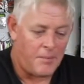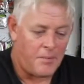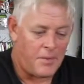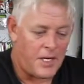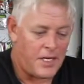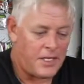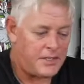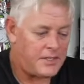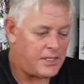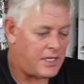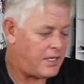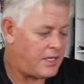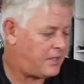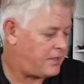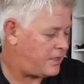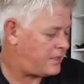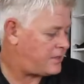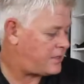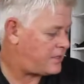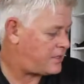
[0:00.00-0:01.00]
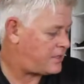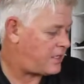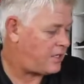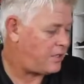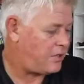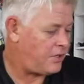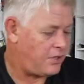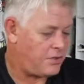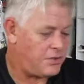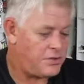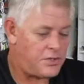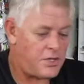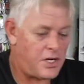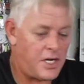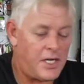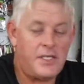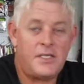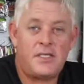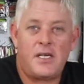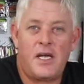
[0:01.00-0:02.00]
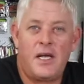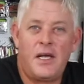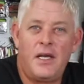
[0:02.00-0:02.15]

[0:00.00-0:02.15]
But this is a Galjoen trace,